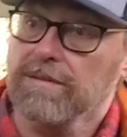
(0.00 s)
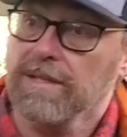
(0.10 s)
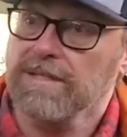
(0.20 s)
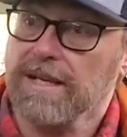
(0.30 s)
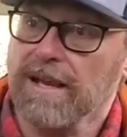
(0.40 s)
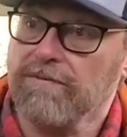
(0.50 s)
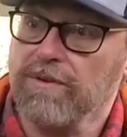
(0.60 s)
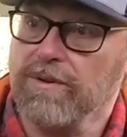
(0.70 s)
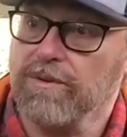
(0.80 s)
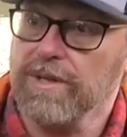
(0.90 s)
As I got
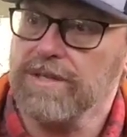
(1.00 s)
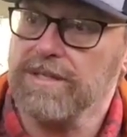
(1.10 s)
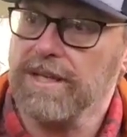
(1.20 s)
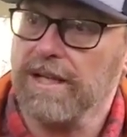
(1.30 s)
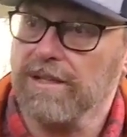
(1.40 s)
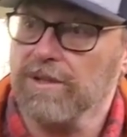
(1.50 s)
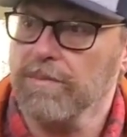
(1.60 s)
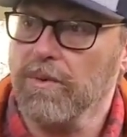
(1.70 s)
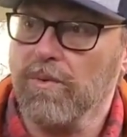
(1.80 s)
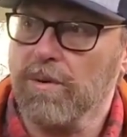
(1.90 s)
further east, it got a little
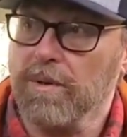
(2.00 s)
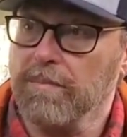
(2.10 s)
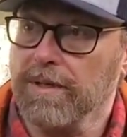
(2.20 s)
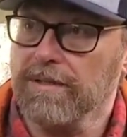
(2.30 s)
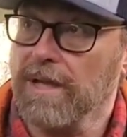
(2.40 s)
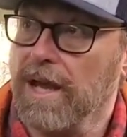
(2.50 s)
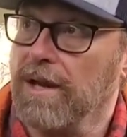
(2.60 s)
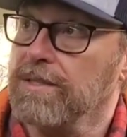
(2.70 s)
bit warmer, but yeah,